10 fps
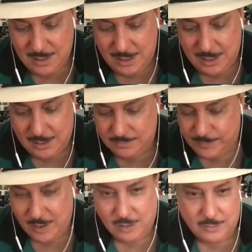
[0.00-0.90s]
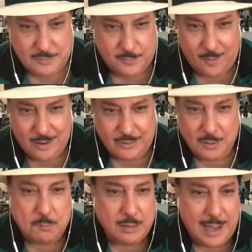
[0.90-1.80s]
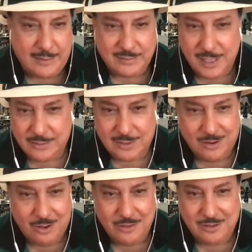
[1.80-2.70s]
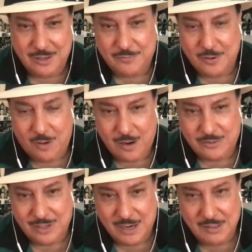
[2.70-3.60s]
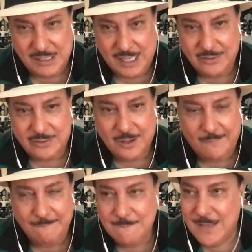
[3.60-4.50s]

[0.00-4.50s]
as far as the plastics and all the different arts and everything. So,